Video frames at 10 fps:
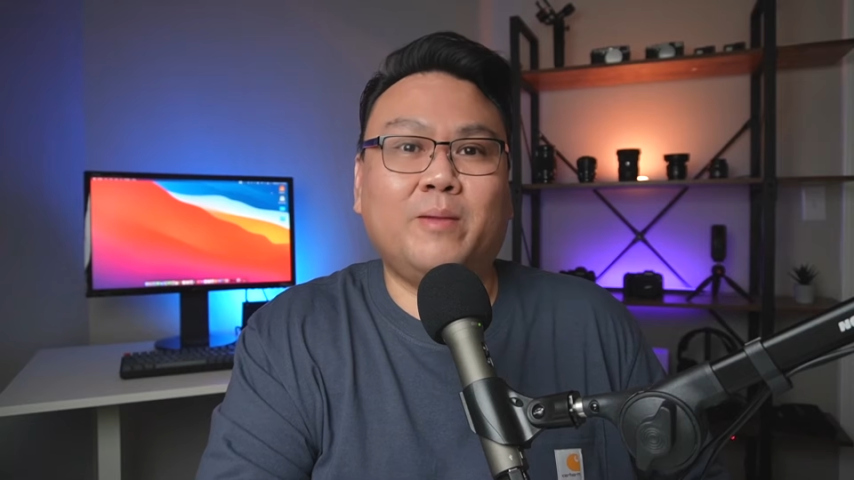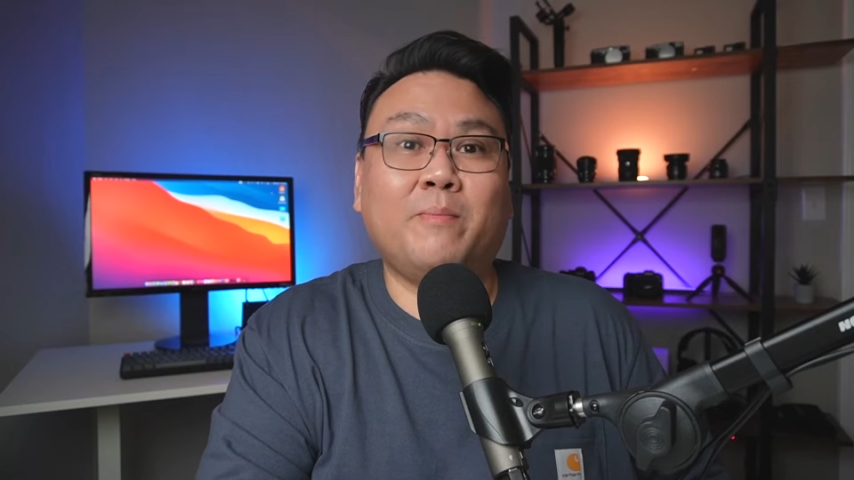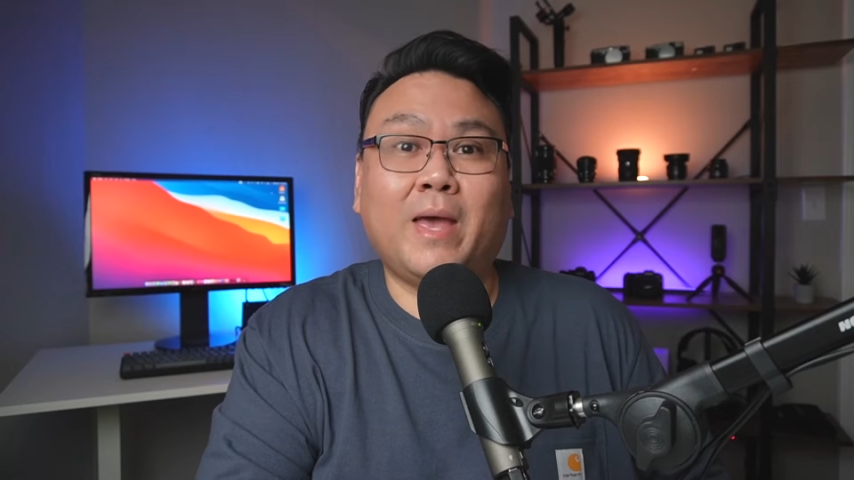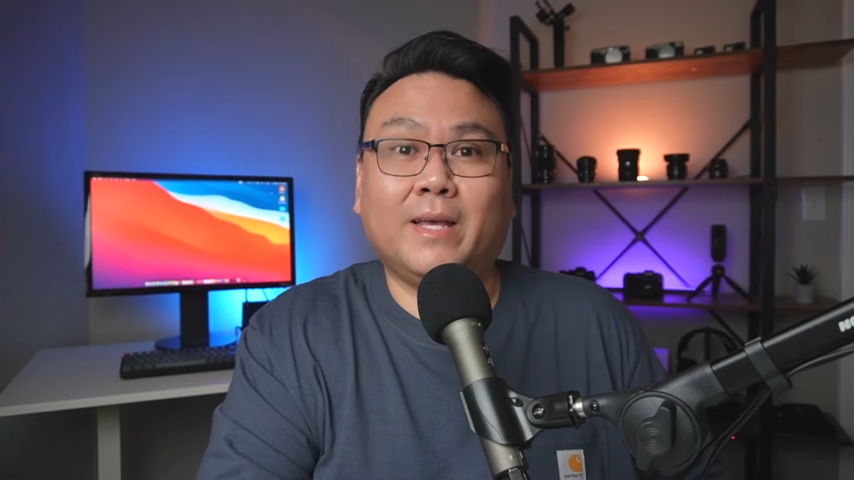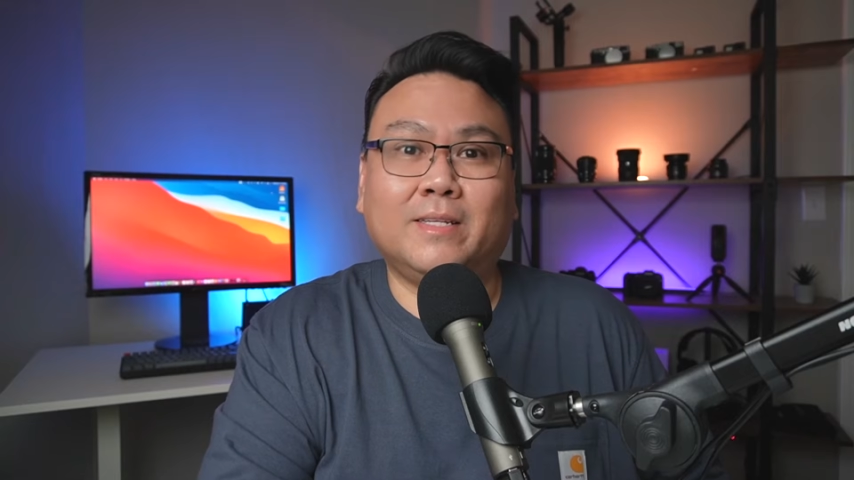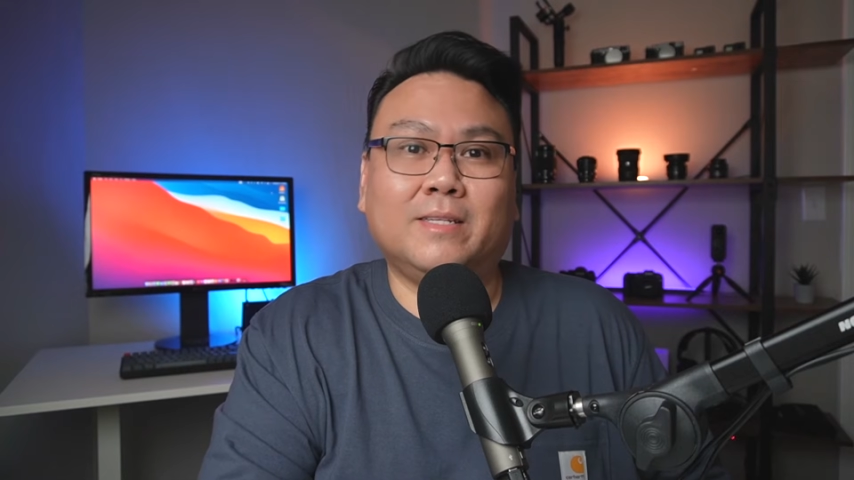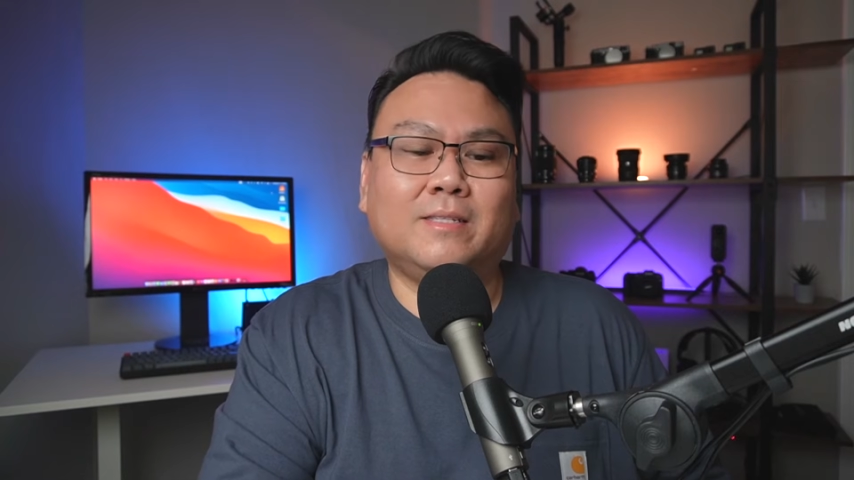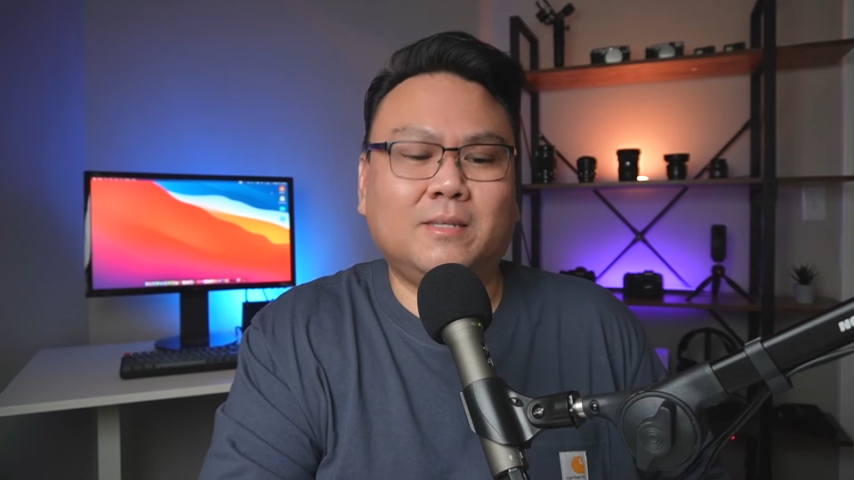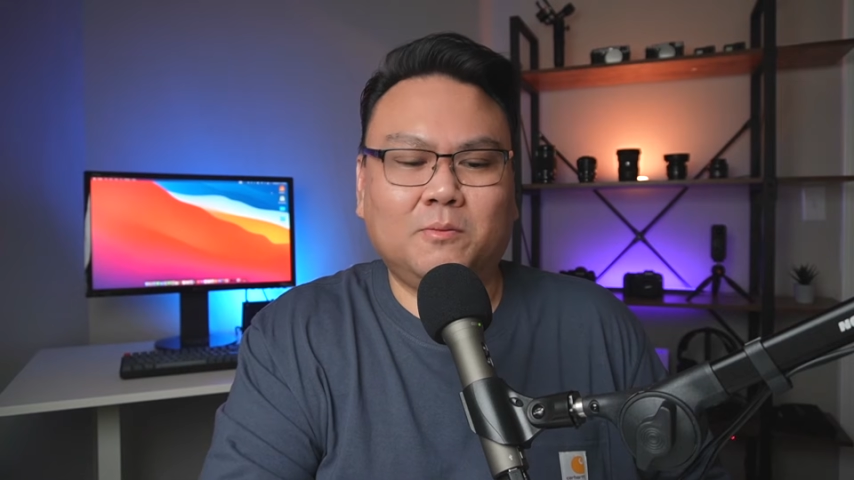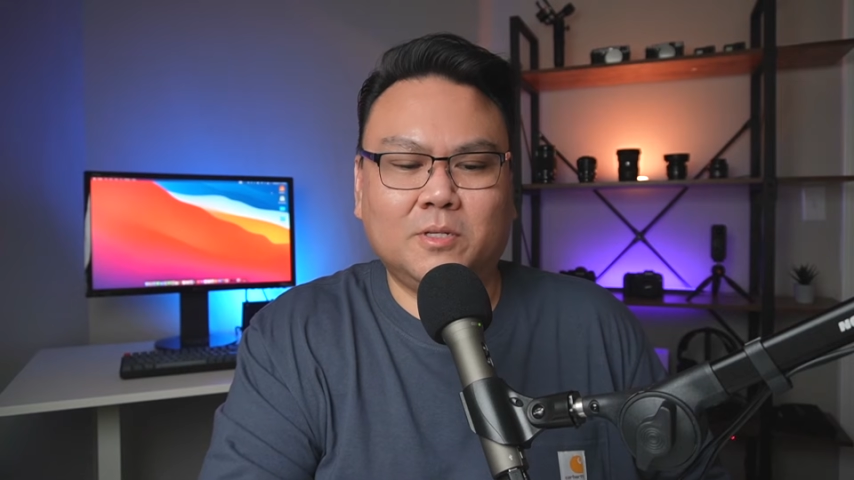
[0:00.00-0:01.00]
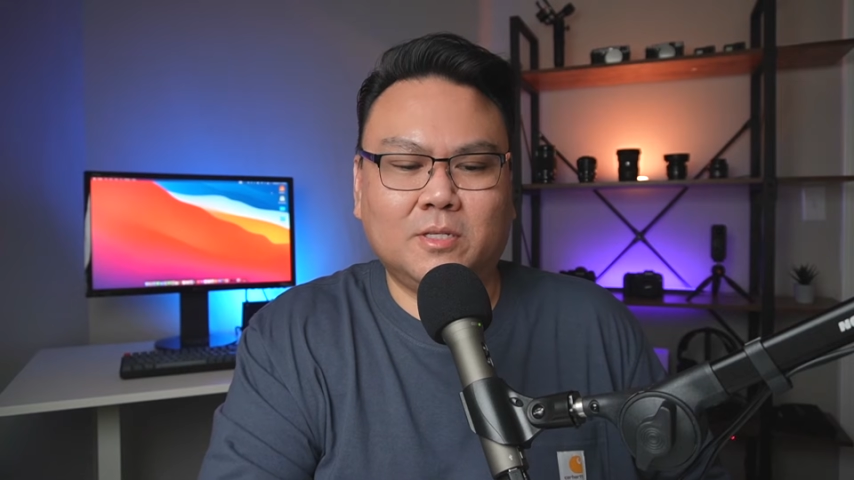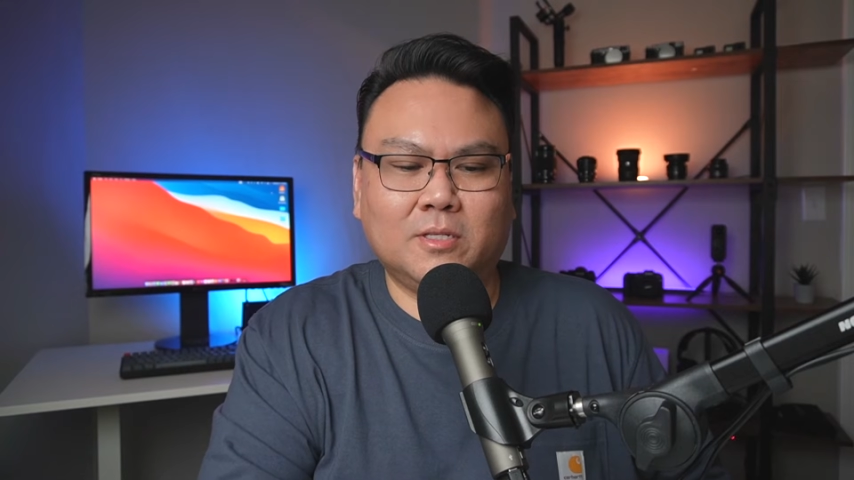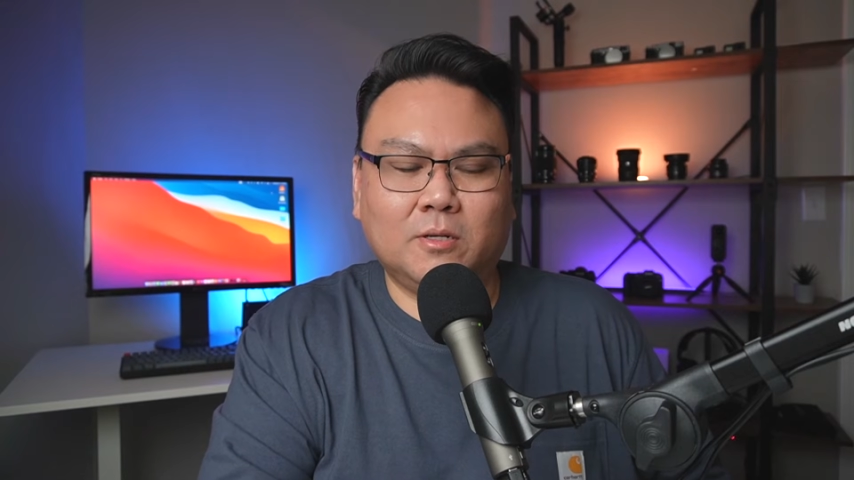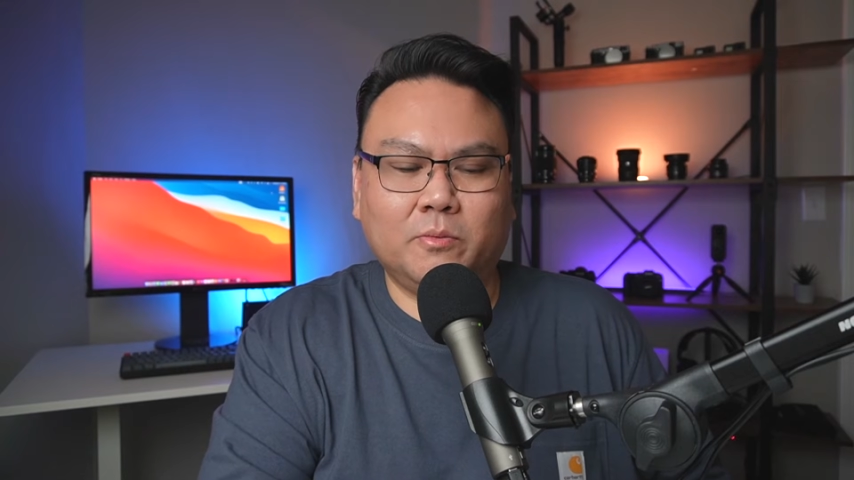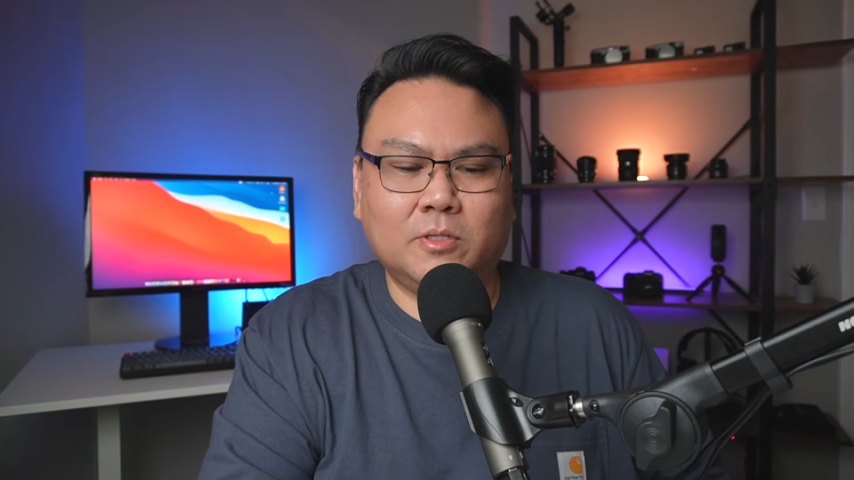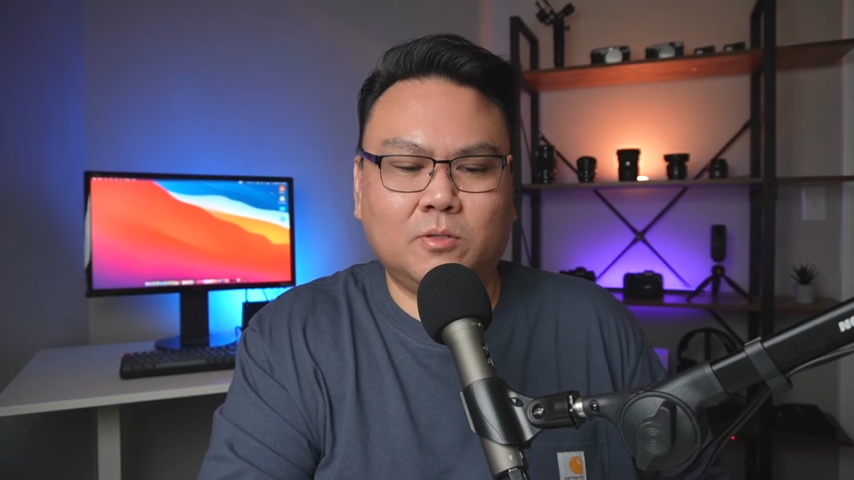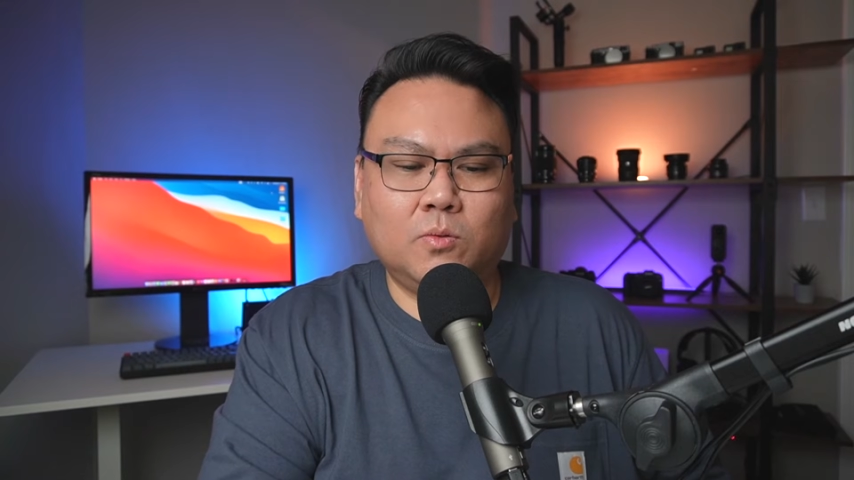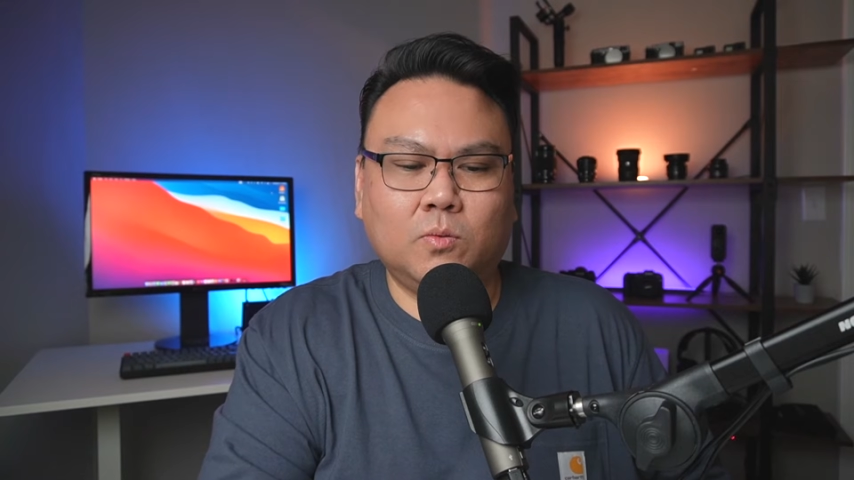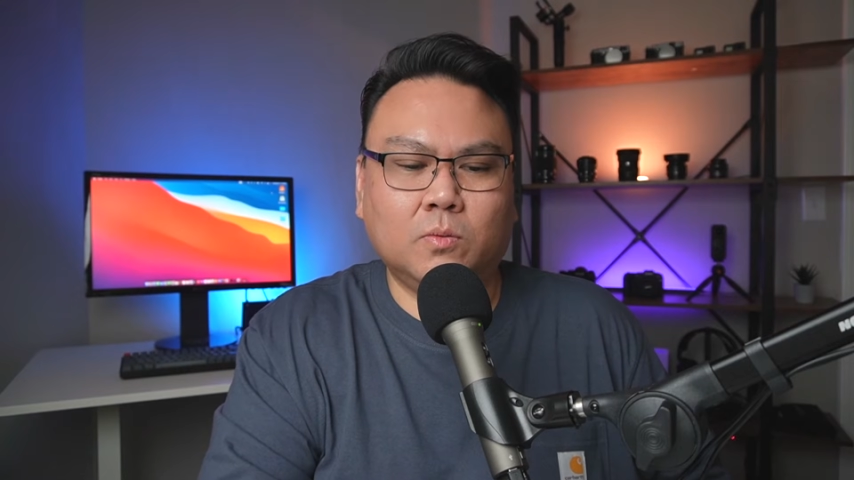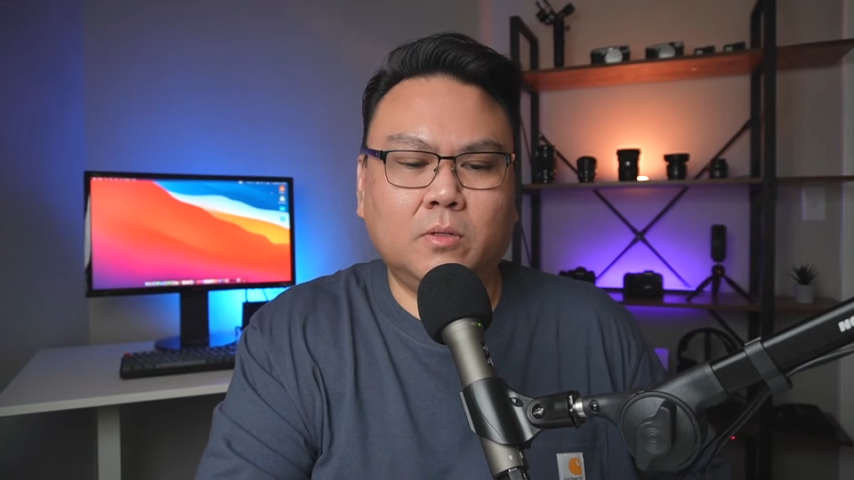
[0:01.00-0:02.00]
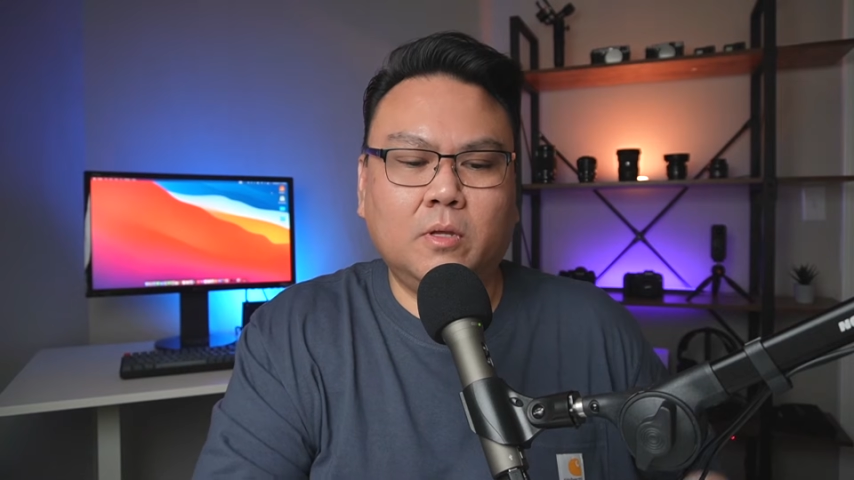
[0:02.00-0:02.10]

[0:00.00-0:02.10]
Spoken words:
magnet, which is always cool.